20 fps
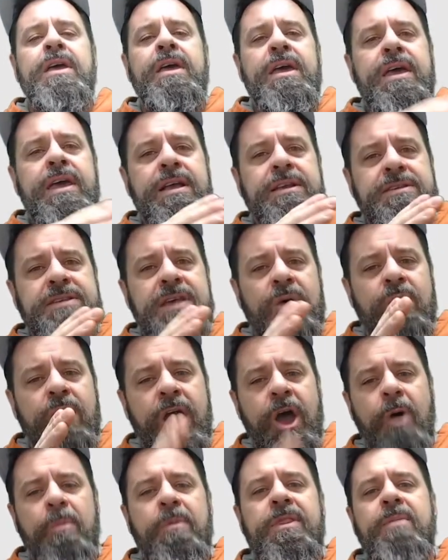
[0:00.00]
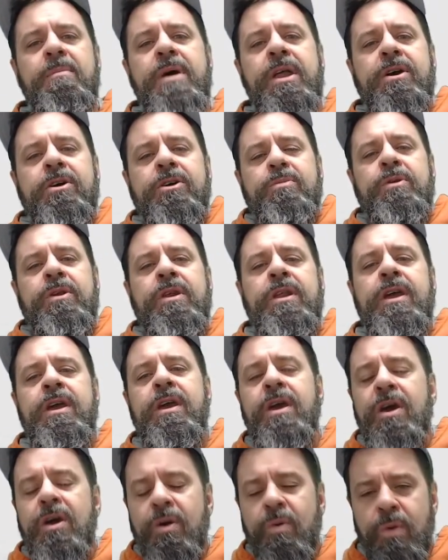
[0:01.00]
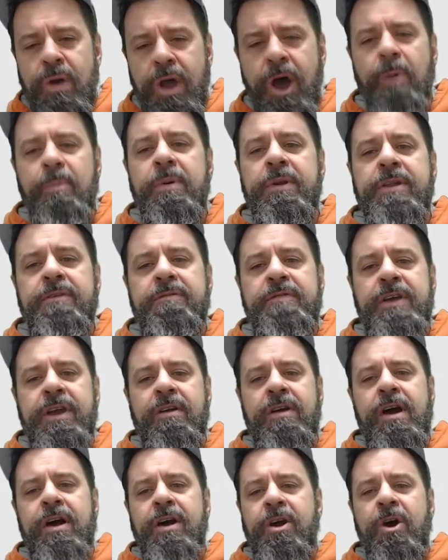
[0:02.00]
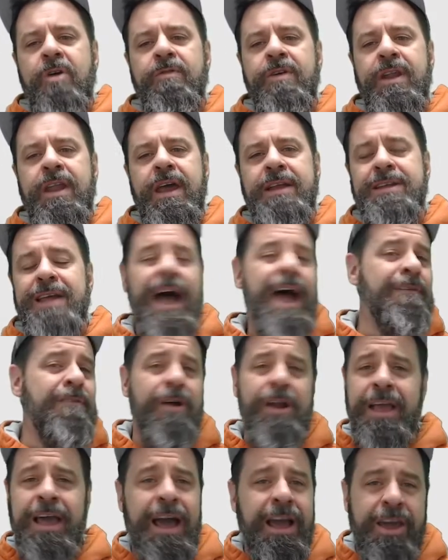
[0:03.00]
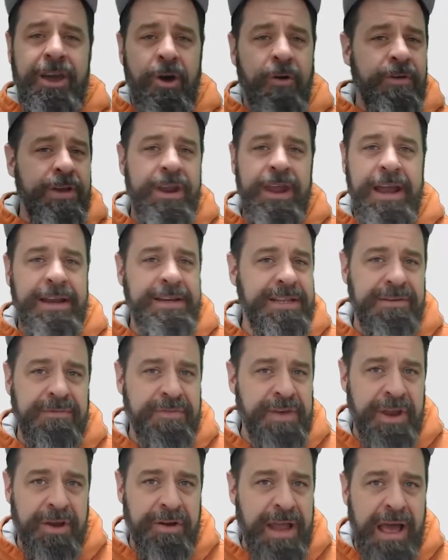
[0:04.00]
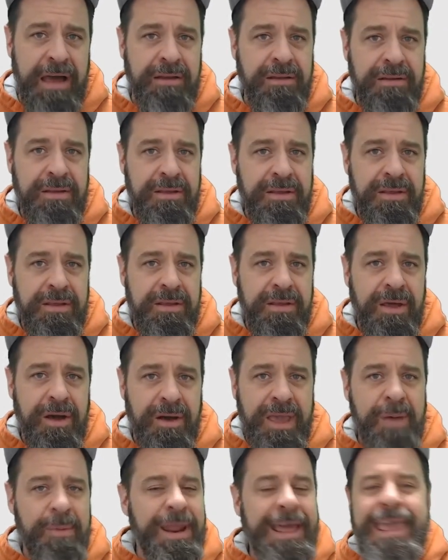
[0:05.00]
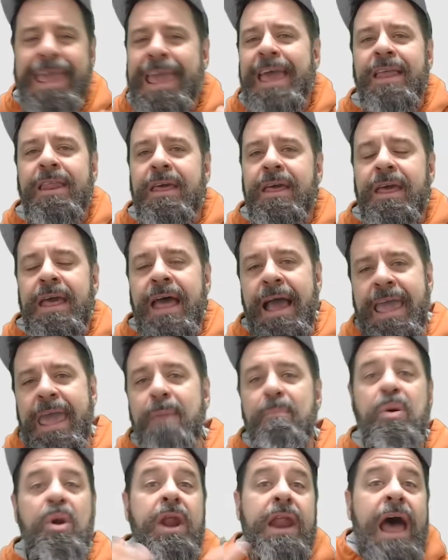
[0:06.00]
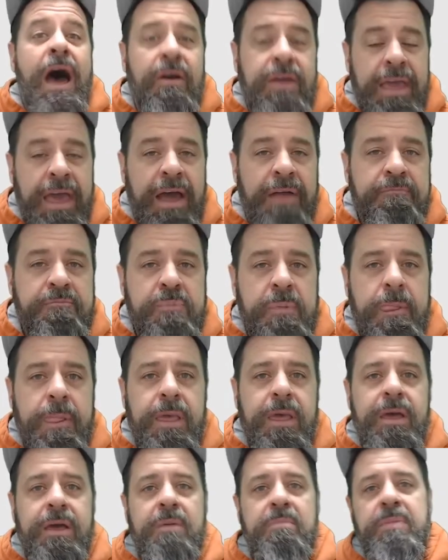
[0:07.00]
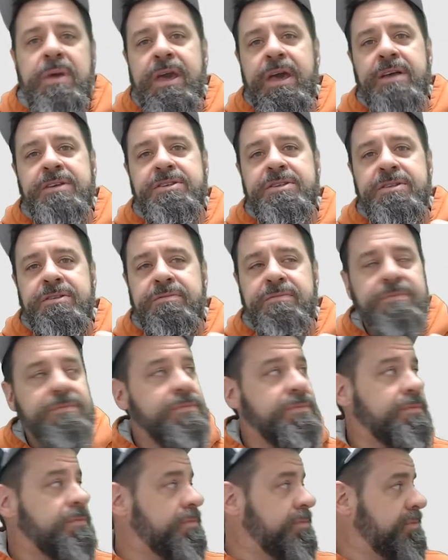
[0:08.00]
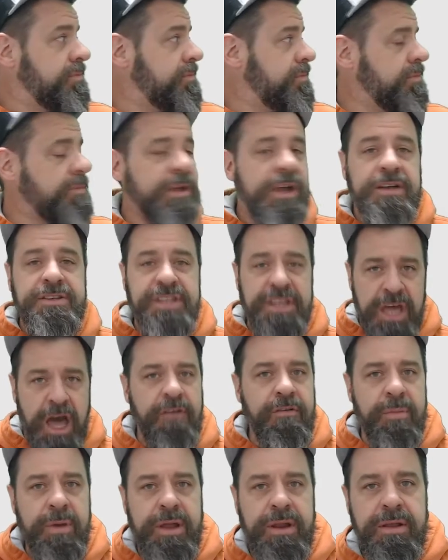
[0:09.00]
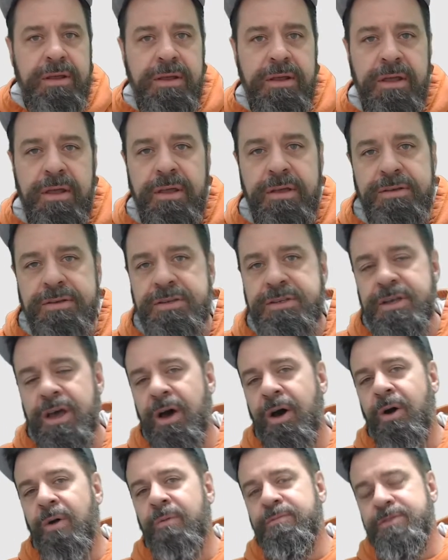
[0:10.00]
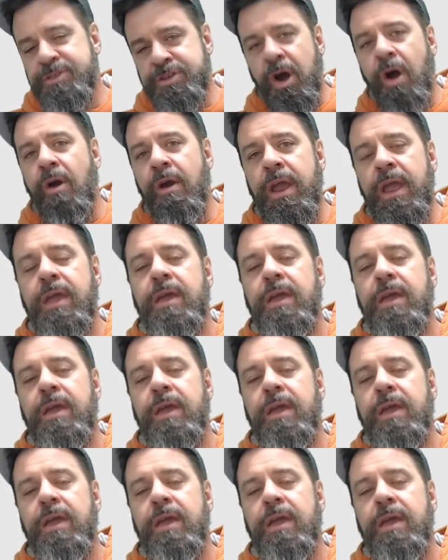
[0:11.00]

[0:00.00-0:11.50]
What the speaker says: is that we're helping the medical community. We're helping to figure out COVID-19. I've already got COVID-19 figured out. Okay, but I can't put it out yet because the government. So sorry.